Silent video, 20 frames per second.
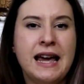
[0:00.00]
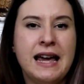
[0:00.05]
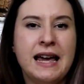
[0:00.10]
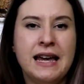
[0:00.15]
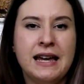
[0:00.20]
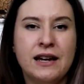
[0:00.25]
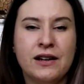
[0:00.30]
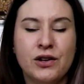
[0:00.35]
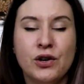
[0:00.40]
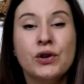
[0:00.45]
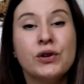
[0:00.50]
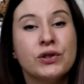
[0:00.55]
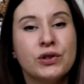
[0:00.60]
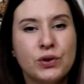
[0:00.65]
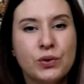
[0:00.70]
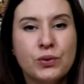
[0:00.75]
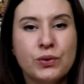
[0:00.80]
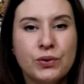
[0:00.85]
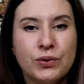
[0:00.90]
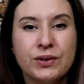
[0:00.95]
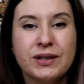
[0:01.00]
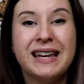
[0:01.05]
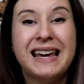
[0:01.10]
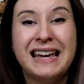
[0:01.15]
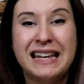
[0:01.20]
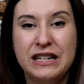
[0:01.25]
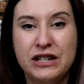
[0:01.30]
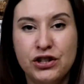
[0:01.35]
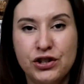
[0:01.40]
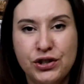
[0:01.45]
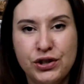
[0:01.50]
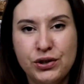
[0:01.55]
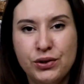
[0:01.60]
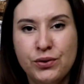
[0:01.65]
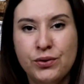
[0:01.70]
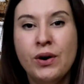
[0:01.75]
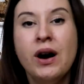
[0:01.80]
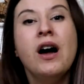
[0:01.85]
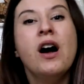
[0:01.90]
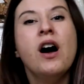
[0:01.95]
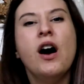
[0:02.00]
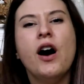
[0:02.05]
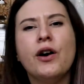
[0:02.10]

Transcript: a cook's tools can do